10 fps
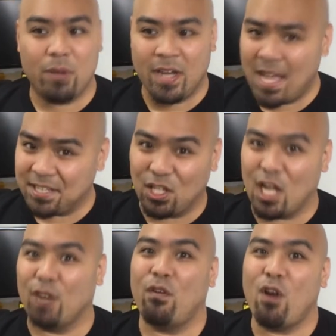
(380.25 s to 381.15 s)
but it has a
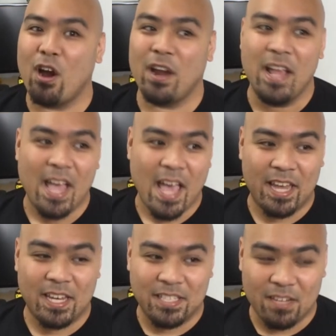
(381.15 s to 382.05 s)
lot of heart
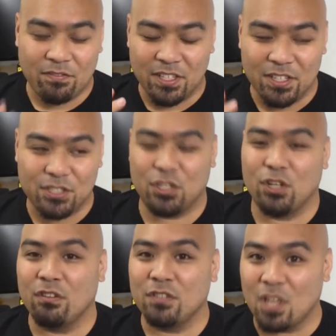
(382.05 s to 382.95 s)
and it definitely
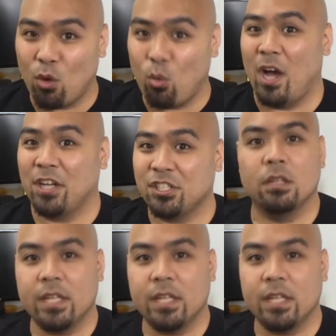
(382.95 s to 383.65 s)
deserves a watch.